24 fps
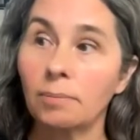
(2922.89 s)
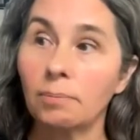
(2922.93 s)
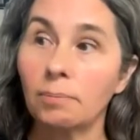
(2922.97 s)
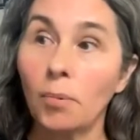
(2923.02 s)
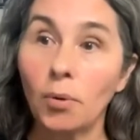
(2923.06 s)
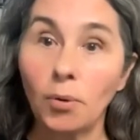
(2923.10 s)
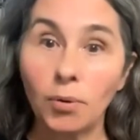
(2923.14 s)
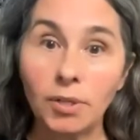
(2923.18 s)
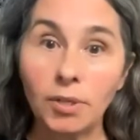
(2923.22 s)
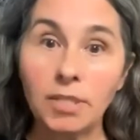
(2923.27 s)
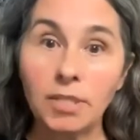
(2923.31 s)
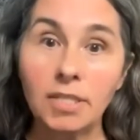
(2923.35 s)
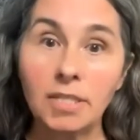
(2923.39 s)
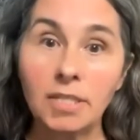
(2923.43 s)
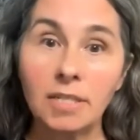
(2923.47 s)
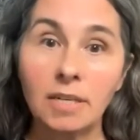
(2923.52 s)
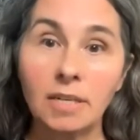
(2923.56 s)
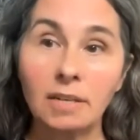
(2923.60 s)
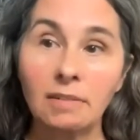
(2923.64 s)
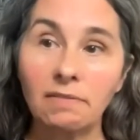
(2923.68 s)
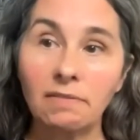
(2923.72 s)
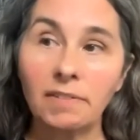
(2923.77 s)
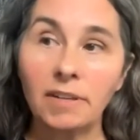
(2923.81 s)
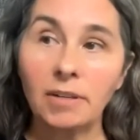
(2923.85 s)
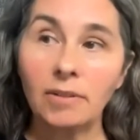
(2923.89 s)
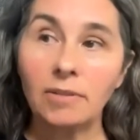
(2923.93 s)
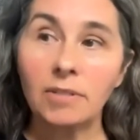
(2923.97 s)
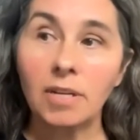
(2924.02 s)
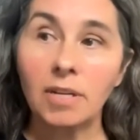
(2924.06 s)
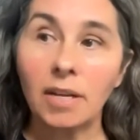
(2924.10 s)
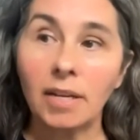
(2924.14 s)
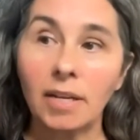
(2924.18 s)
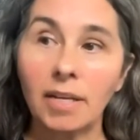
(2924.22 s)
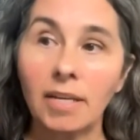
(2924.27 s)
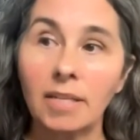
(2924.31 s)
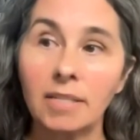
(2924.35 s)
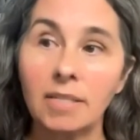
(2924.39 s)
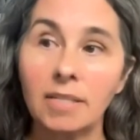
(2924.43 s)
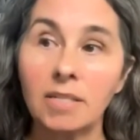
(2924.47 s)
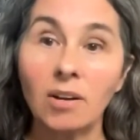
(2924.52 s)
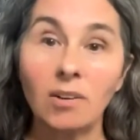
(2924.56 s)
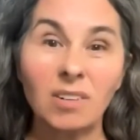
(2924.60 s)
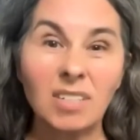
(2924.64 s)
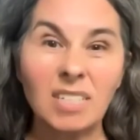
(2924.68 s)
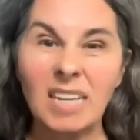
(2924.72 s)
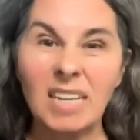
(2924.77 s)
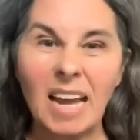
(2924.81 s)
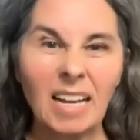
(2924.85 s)
moist and it feels like it's
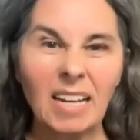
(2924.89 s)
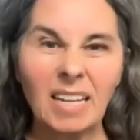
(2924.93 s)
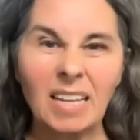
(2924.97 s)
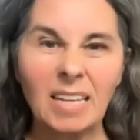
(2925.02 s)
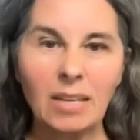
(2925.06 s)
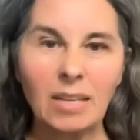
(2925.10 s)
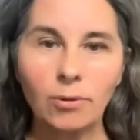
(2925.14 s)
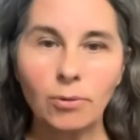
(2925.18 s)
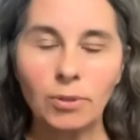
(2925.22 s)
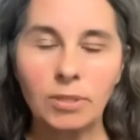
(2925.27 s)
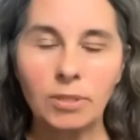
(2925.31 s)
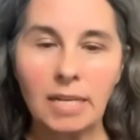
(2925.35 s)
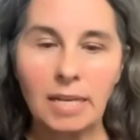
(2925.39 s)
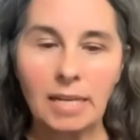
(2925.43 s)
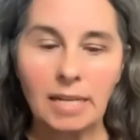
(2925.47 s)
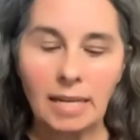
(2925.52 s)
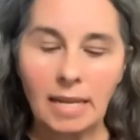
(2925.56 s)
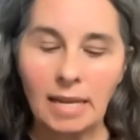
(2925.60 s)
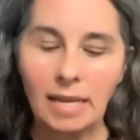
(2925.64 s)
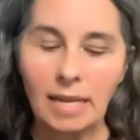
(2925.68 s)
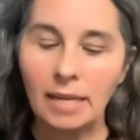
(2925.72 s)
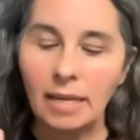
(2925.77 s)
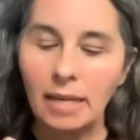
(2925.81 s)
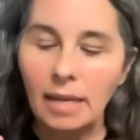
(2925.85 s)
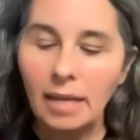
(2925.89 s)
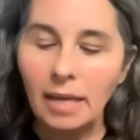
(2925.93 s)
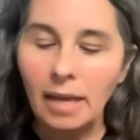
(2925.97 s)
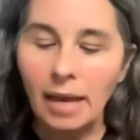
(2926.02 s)
not tacky or sticky.